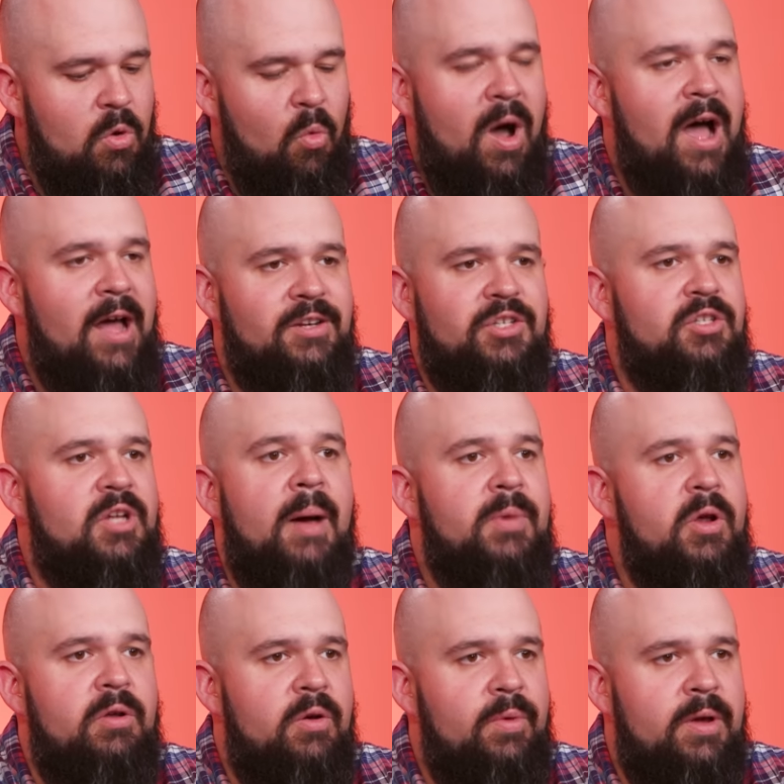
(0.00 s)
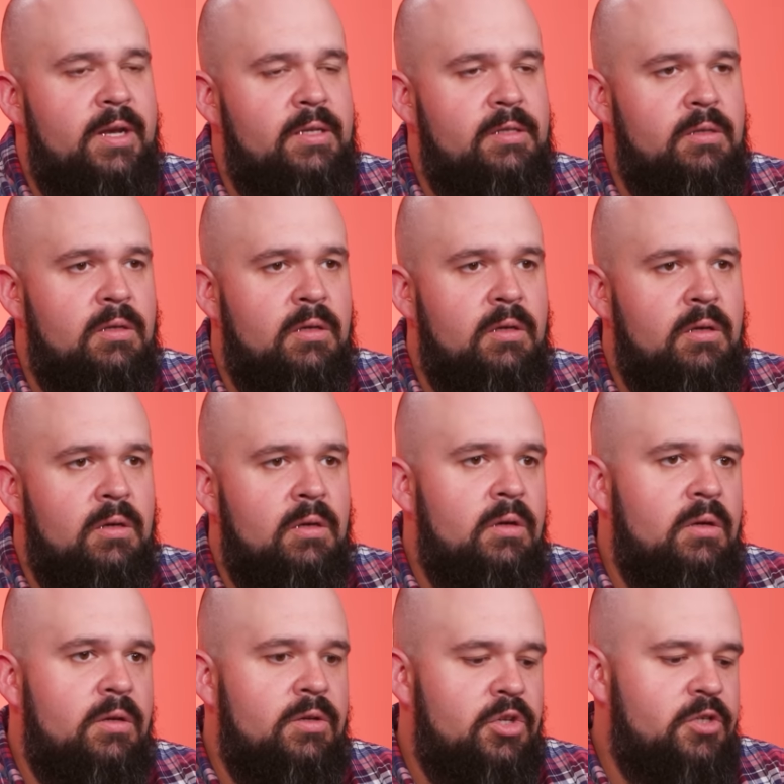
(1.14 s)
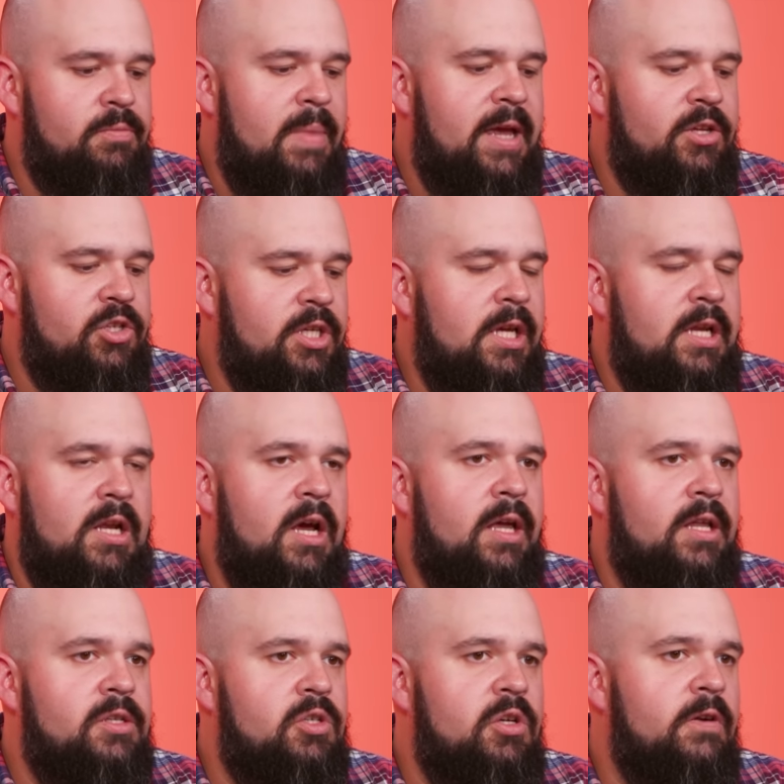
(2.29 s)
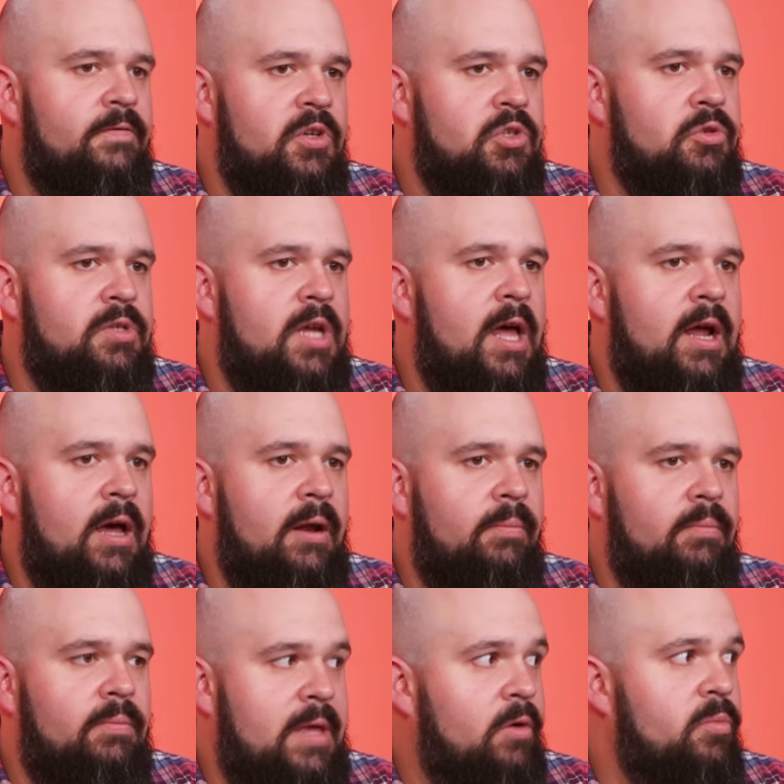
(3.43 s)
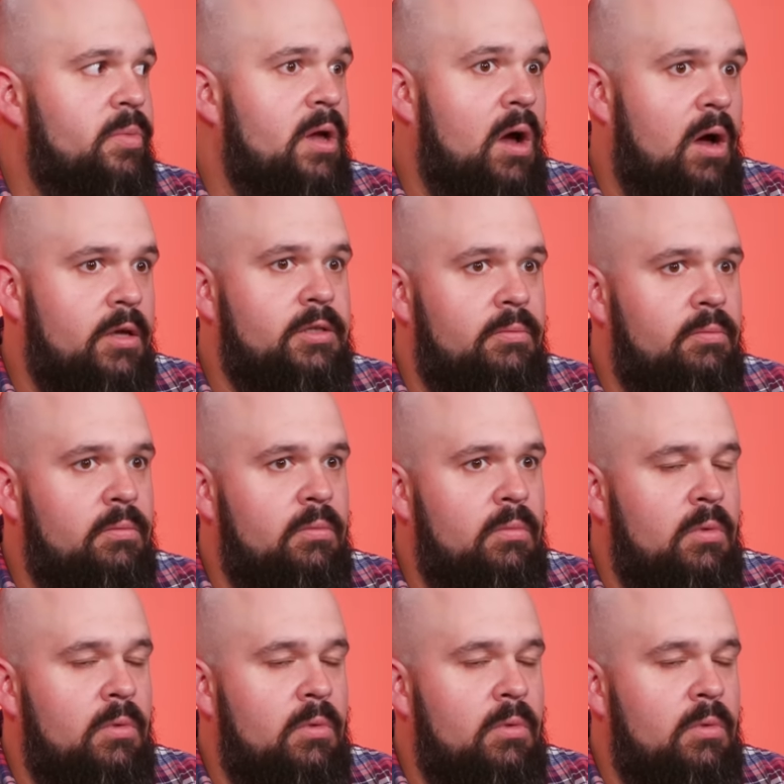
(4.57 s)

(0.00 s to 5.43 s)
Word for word: Why? Just stop doing it, Wendy's. Just make chicken nuggets your official side item. That would be awesome.